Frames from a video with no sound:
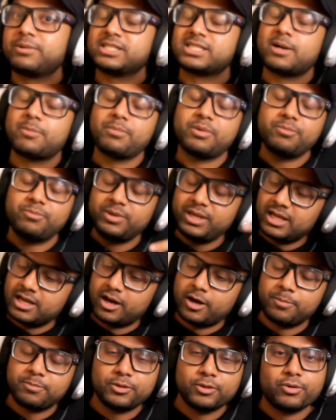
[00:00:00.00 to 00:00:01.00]
because I'm going to be
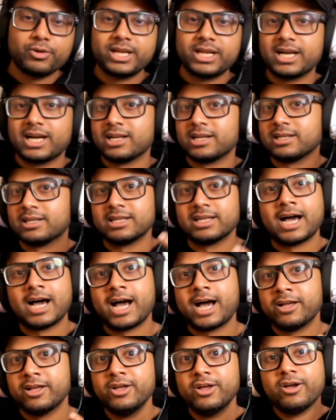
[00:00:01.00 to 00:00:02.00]
uploading a
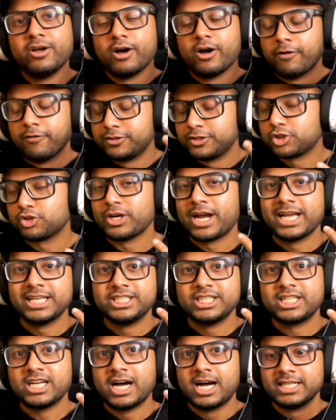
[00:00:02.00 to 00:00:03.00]
lot of
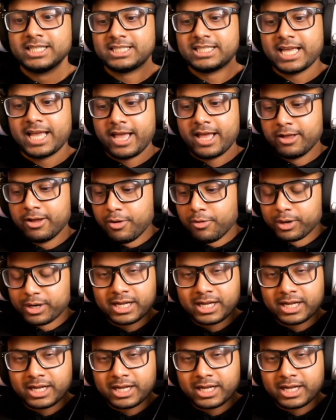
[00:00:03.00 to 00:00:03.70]
strategy content.